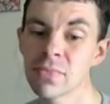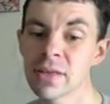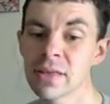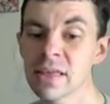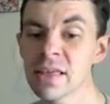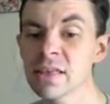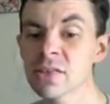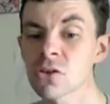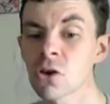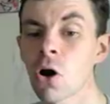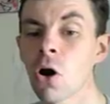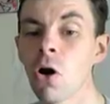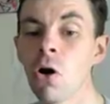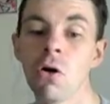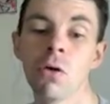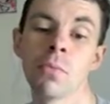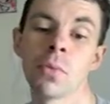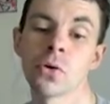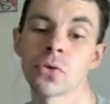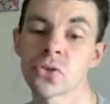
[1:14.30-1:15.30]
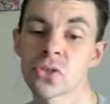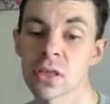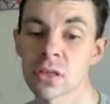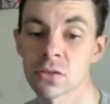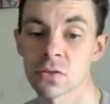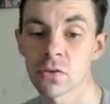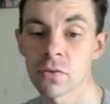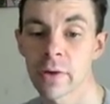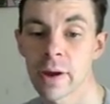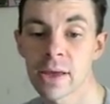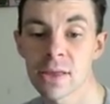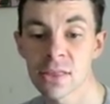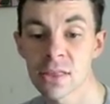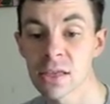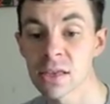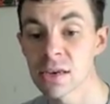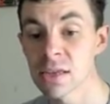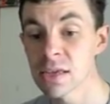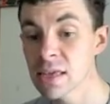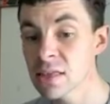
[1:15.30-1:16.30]
he's almost
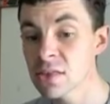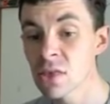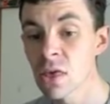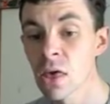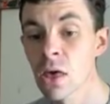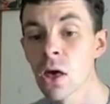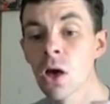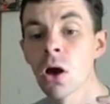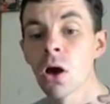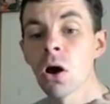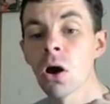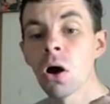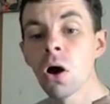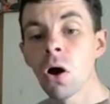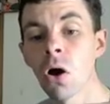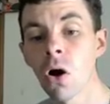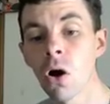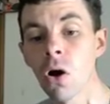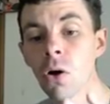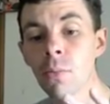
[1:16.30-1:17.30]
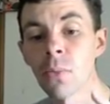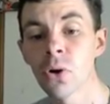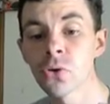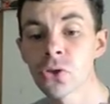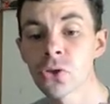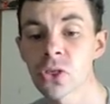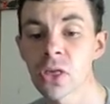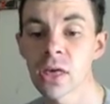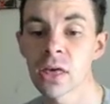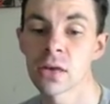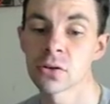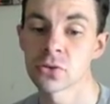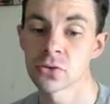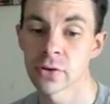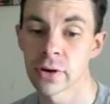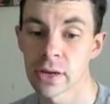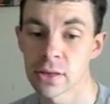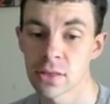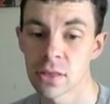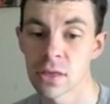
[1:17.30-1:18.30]
interesting. He's almost
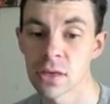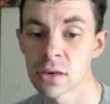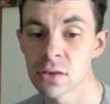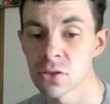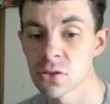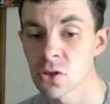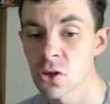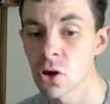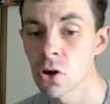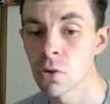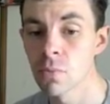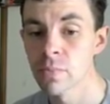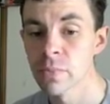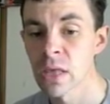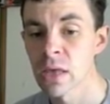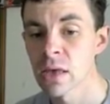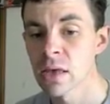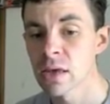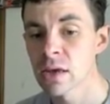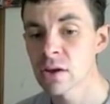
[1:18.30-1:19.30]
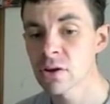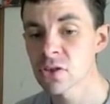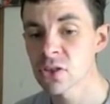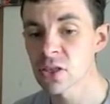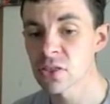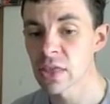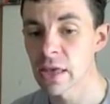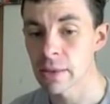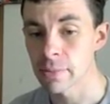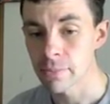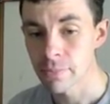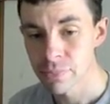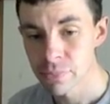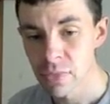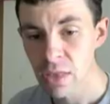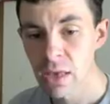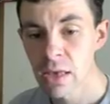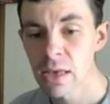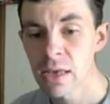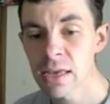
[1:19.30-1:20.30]
interesting. So here's the thing.
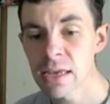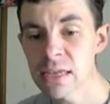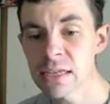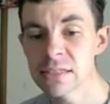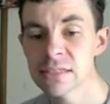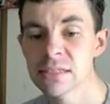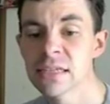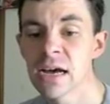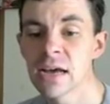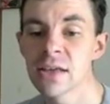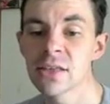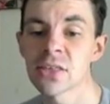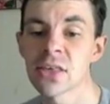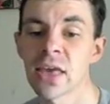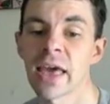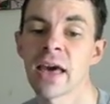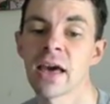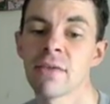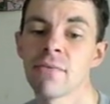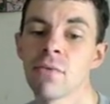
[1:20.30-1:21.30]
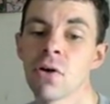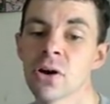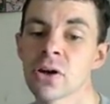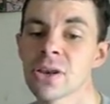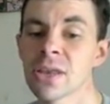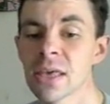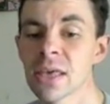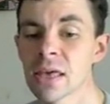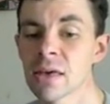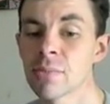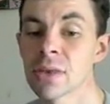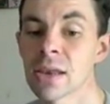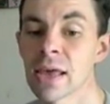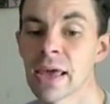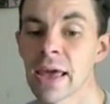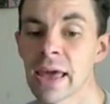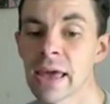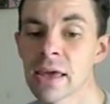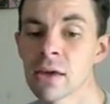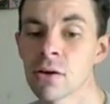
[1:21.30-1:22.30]
He does have on him an
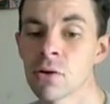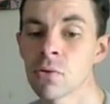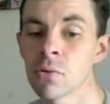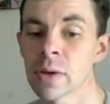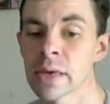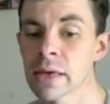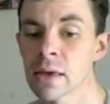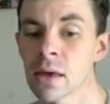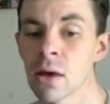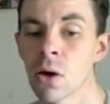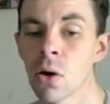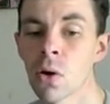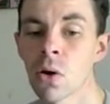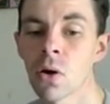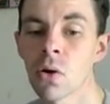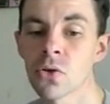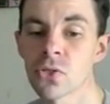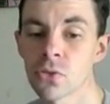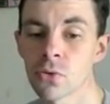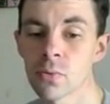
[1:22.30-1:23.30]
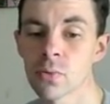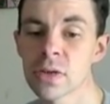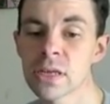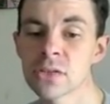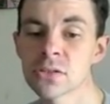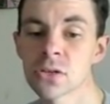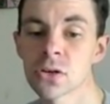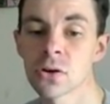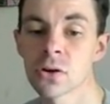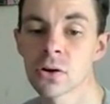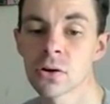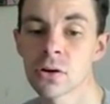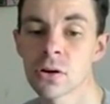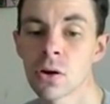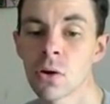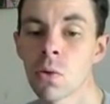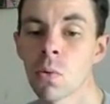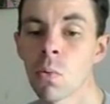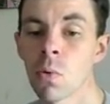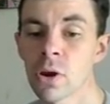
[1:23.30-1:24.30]
AoE 3-turn,
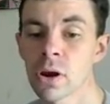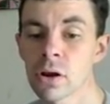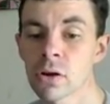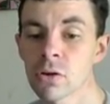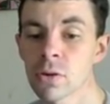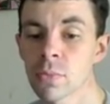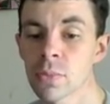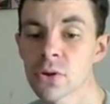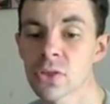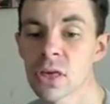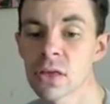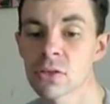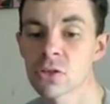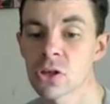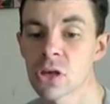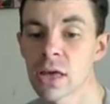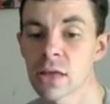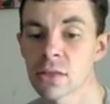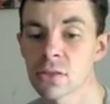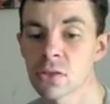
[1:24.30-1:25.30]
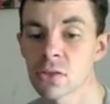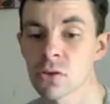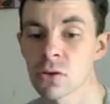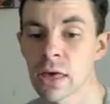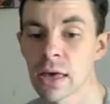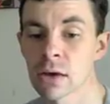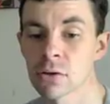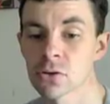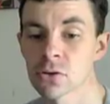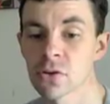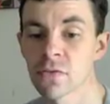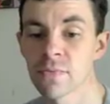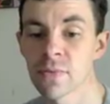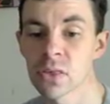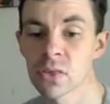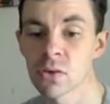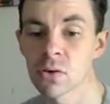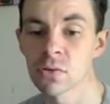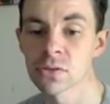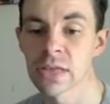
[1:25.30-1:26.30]
100% chance to counter
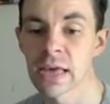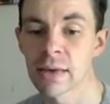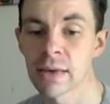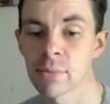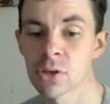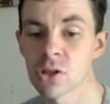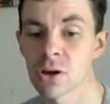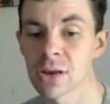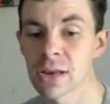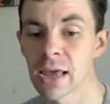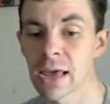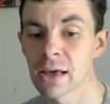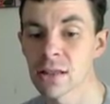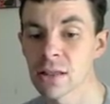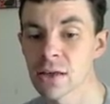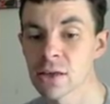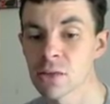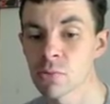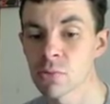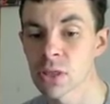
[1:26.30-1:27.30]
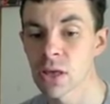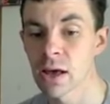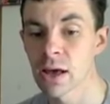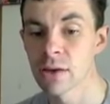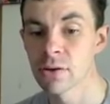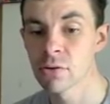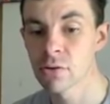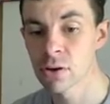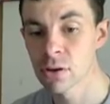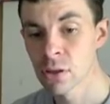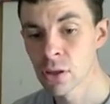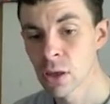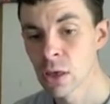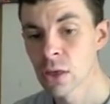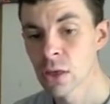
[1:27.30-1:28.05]
physical damage on allies with 120%